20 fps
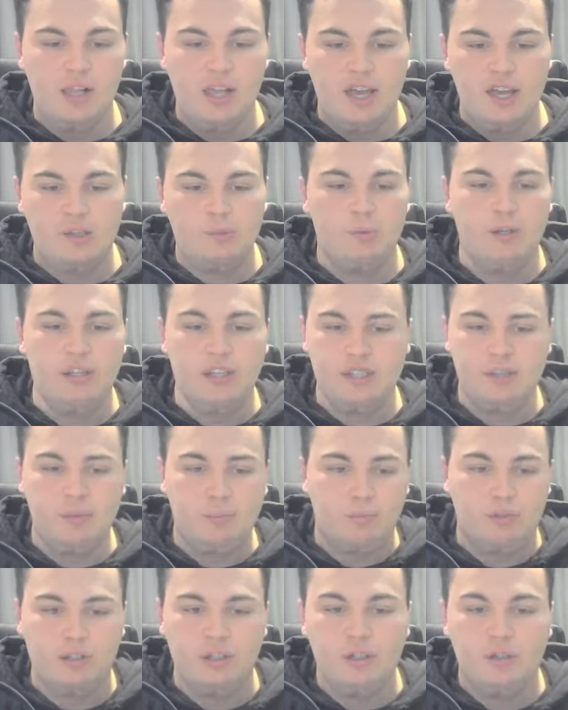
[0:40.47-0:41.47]
as well as
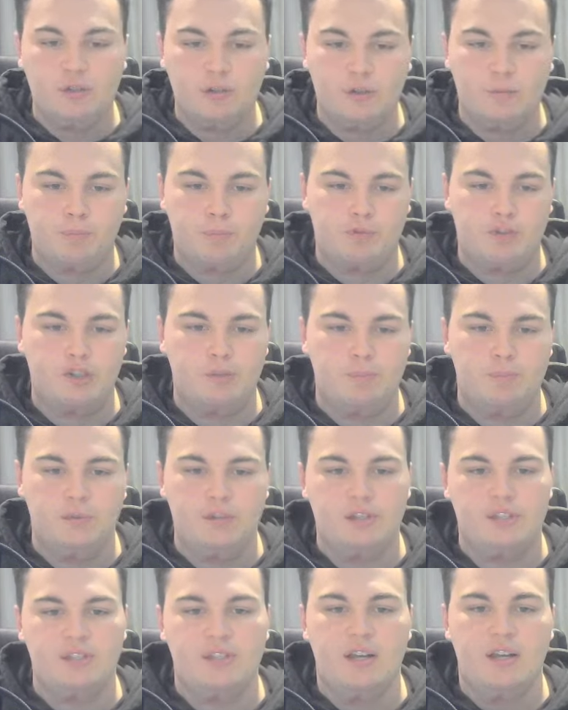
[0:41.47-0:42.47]
some really good
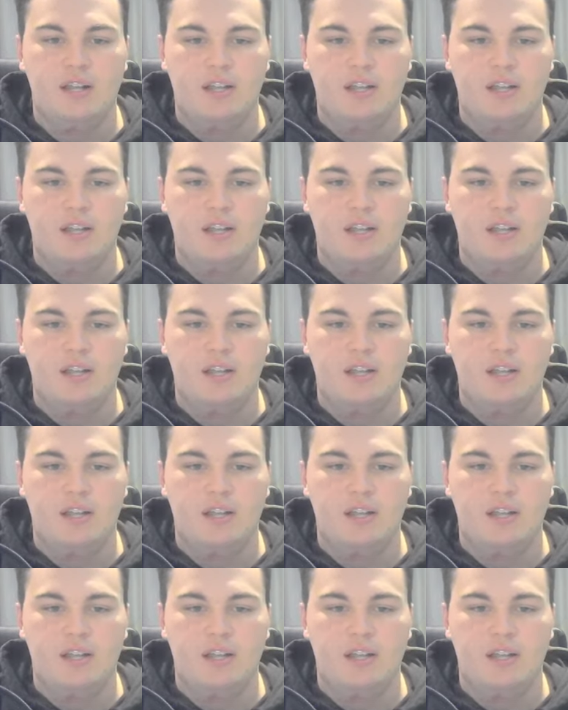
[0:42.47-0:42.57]
prospects